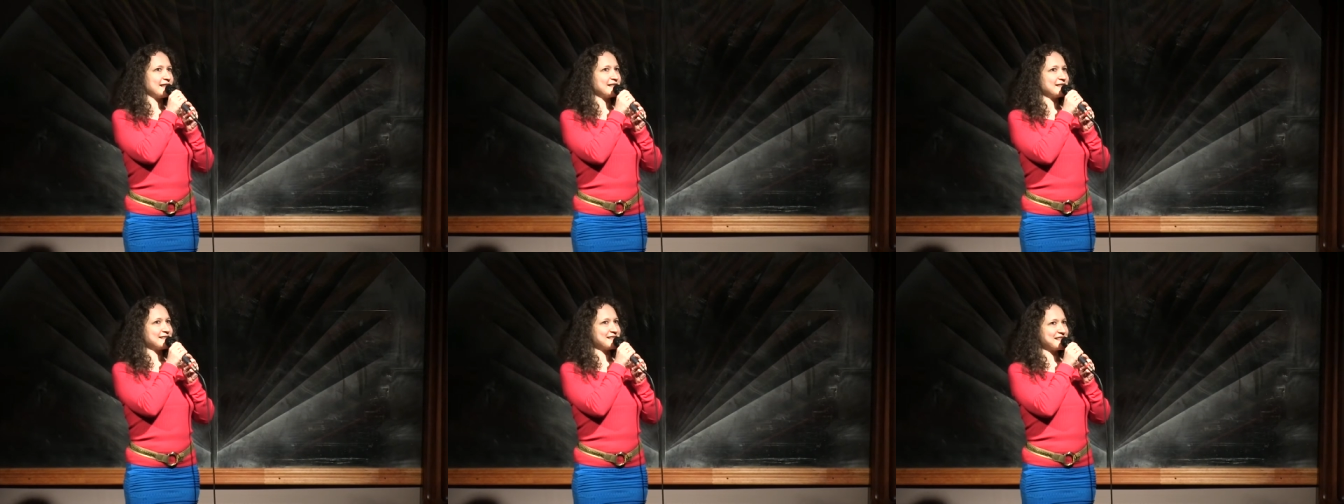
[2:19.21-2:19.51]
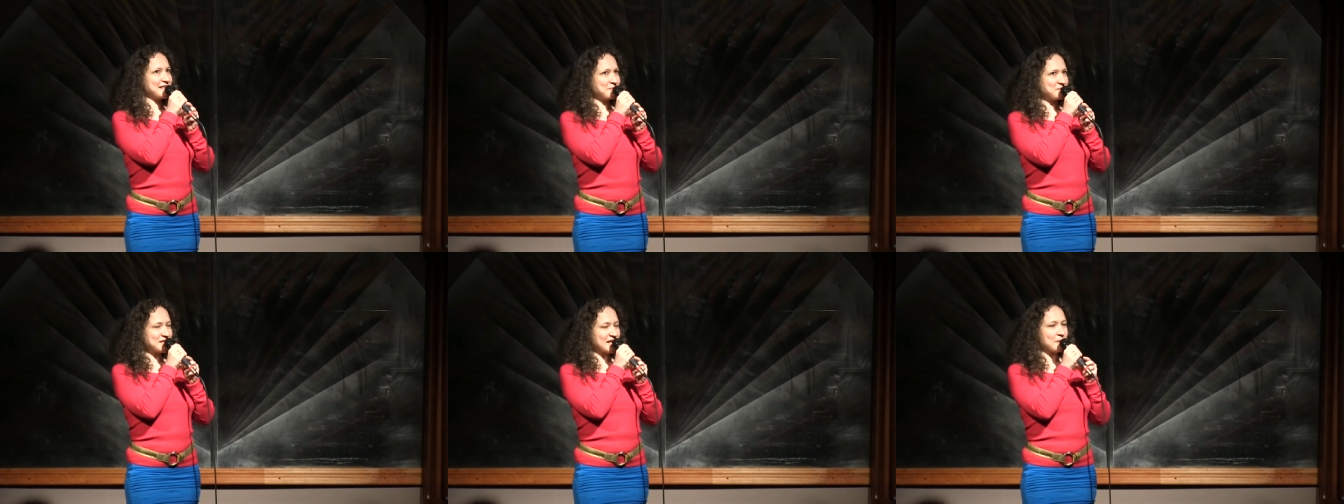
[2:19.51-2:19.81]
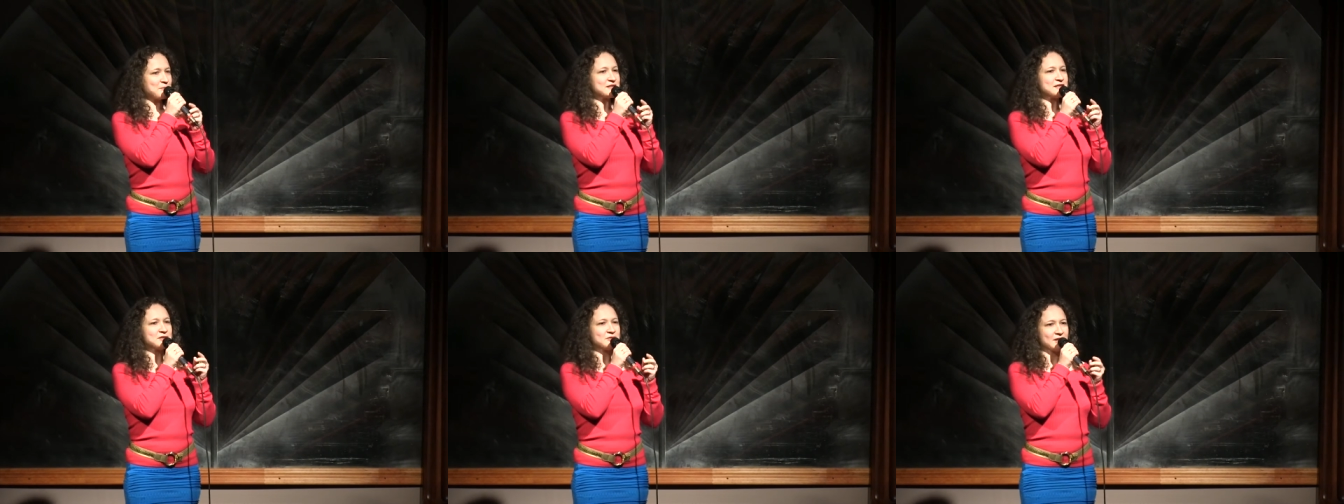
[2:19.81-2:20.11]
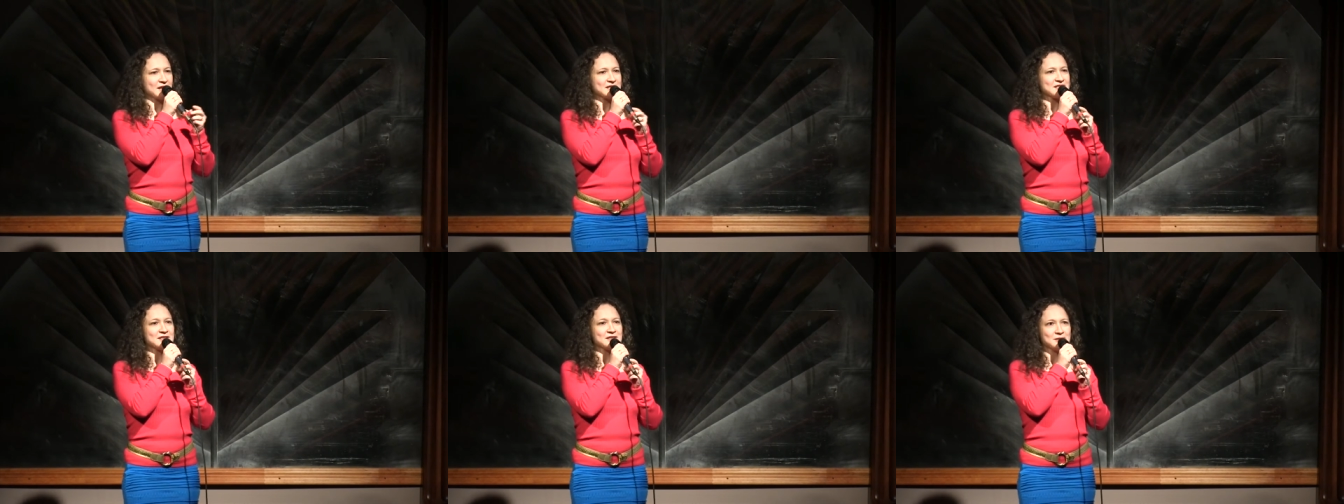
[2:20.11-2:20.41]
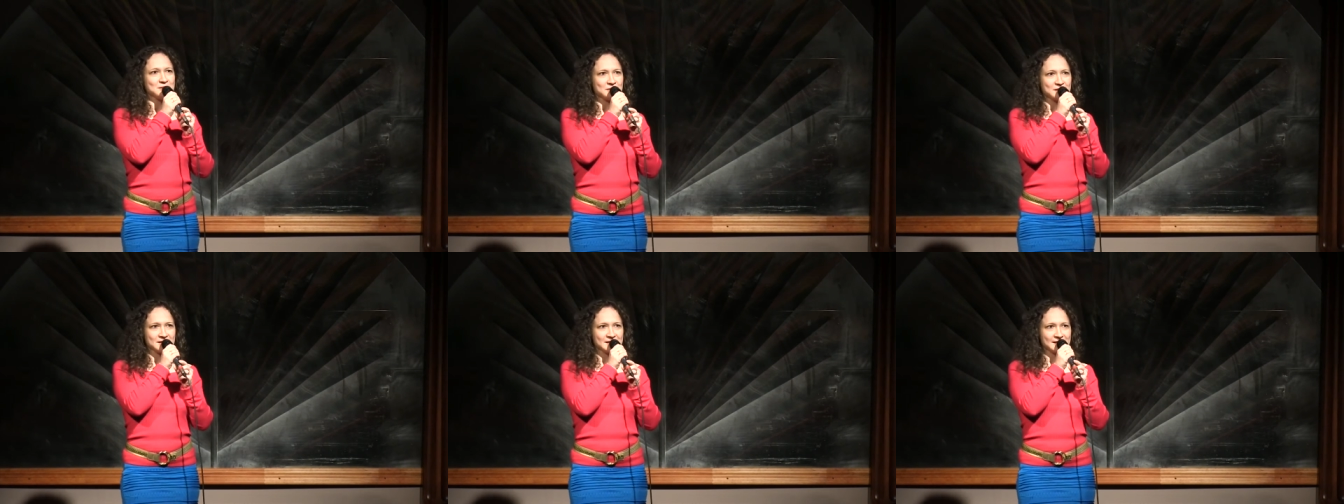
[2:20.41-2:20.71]
sometimes in
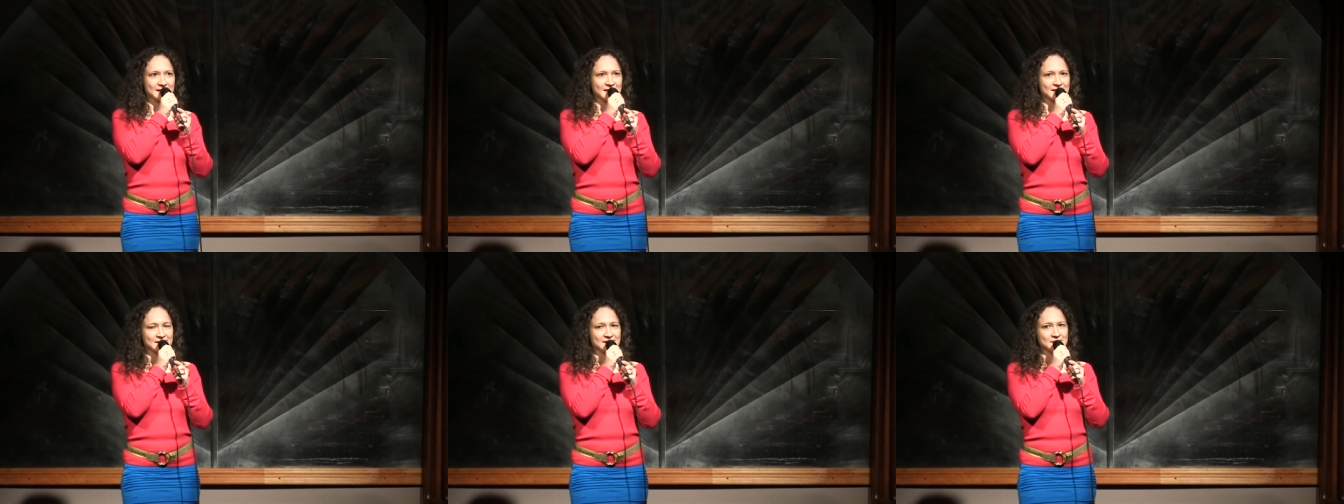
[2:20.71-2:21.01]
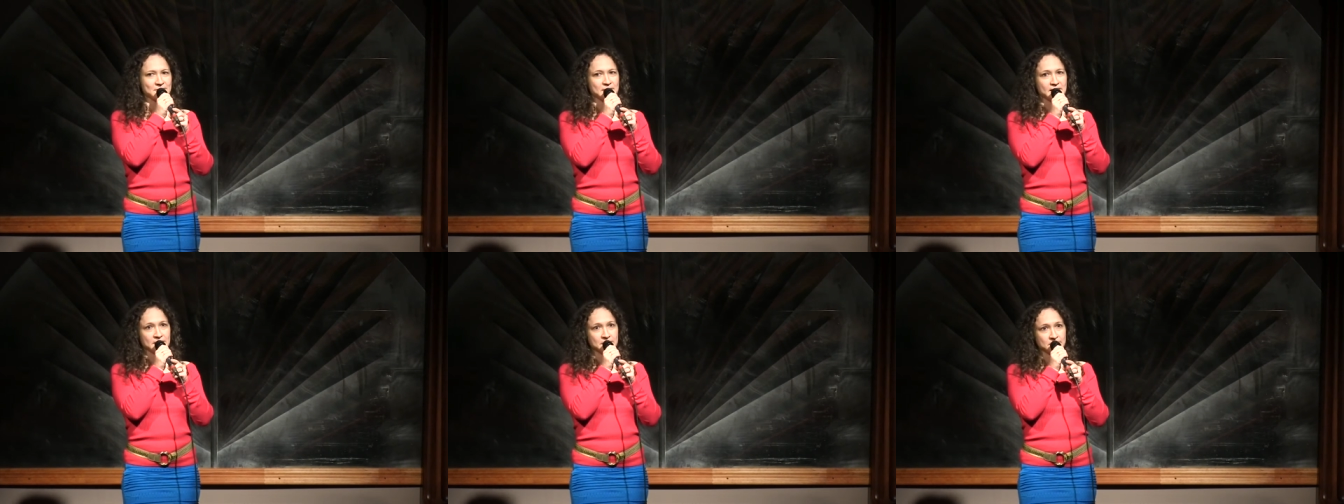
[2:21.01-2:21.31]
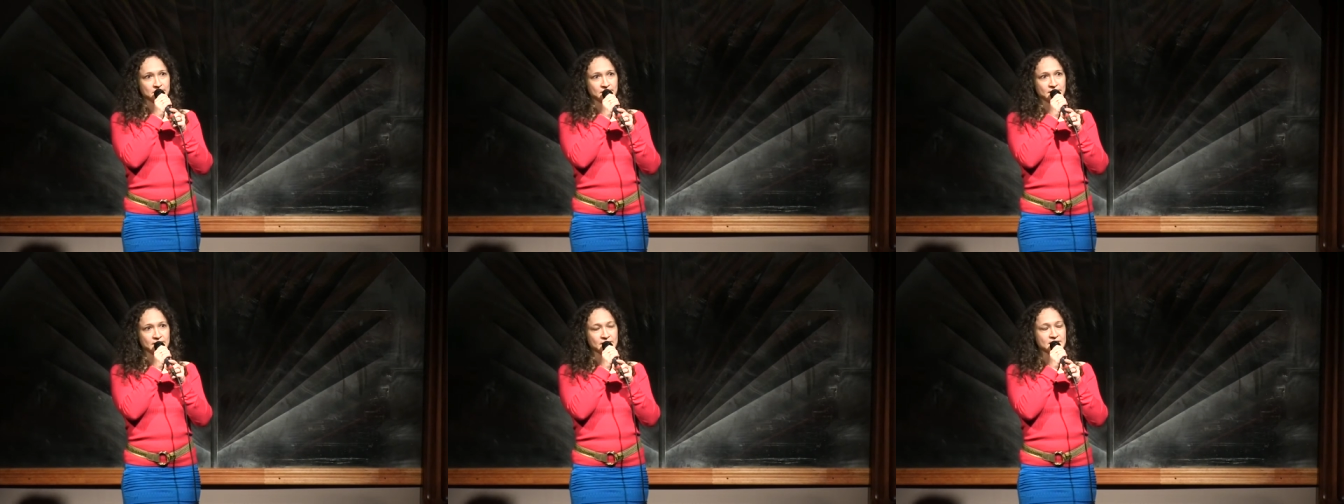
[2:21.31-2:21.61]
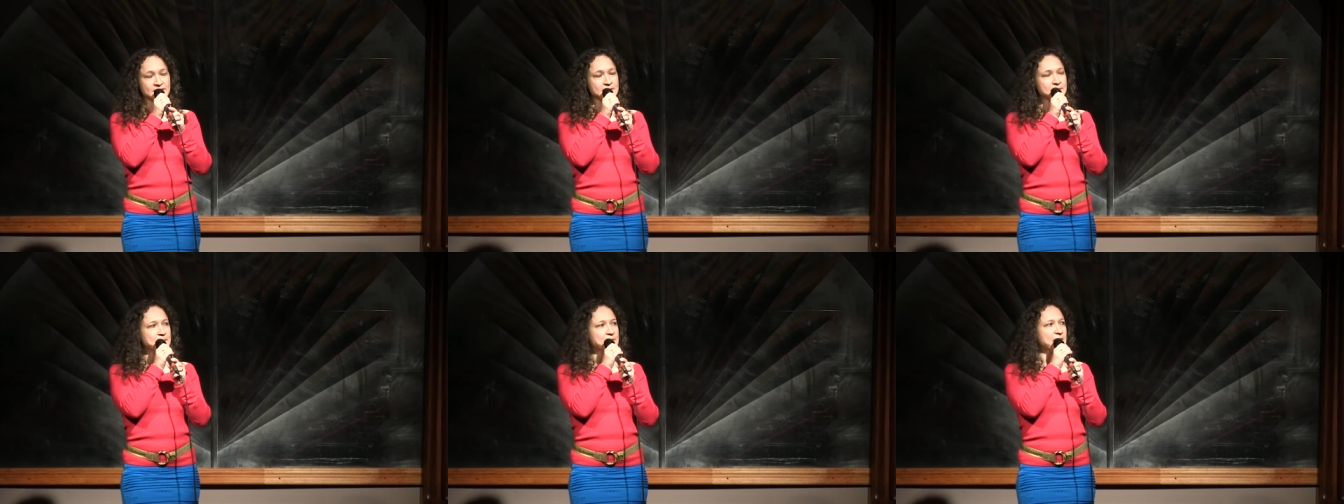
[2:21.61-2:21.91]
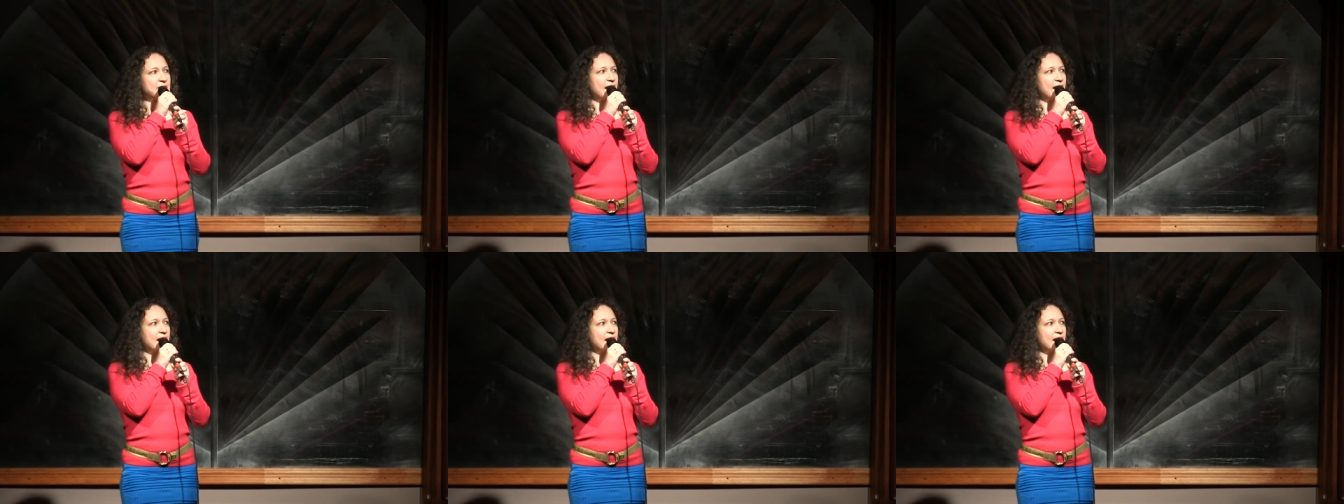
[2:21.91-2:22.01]
Russian you can say it as one word.